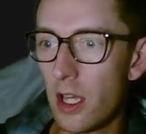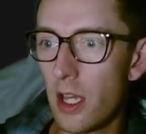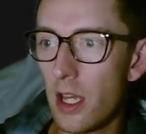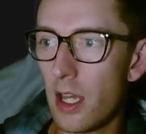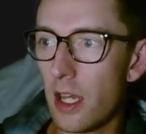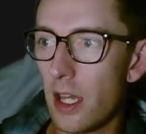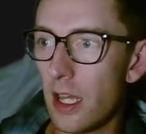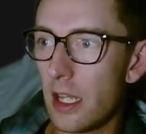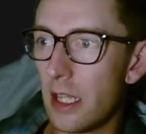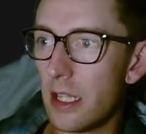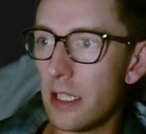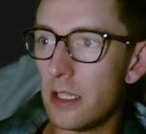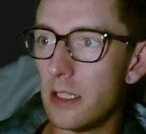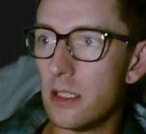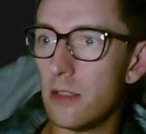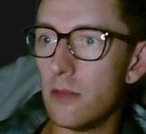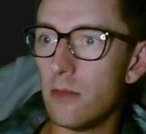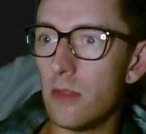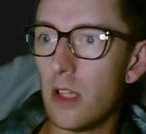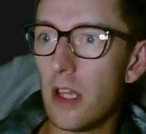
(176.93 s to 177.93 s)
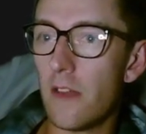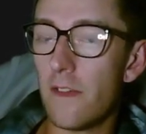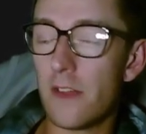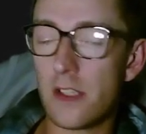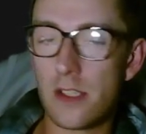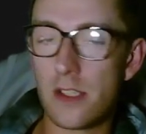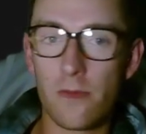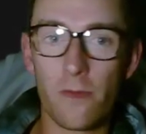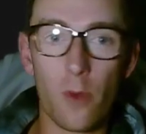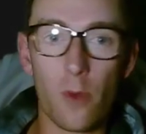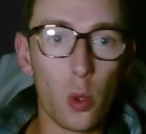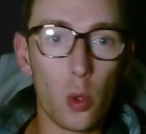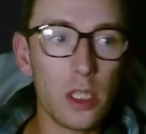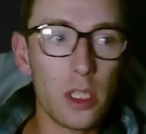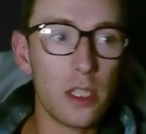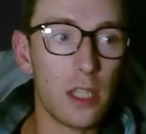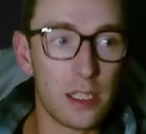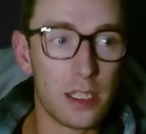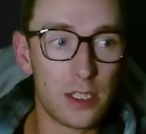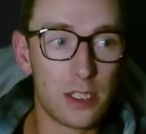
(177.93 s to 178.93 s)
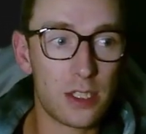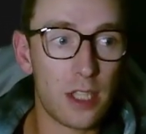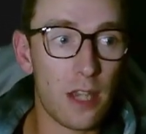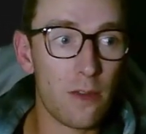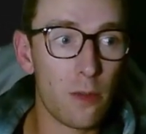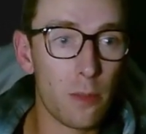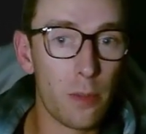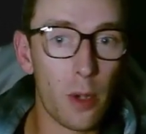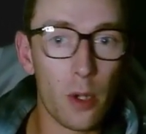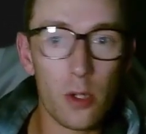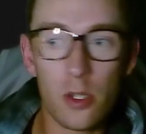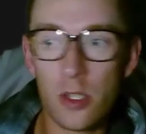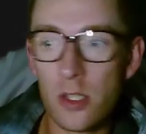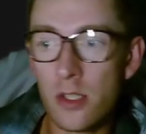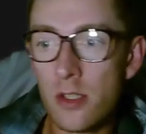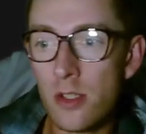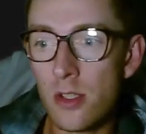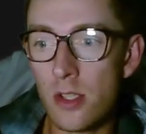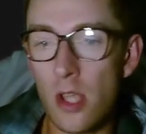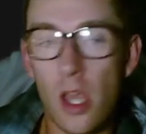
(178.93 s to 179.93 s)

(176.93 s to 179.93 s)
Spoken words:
and if it's 40, that's 7 potions.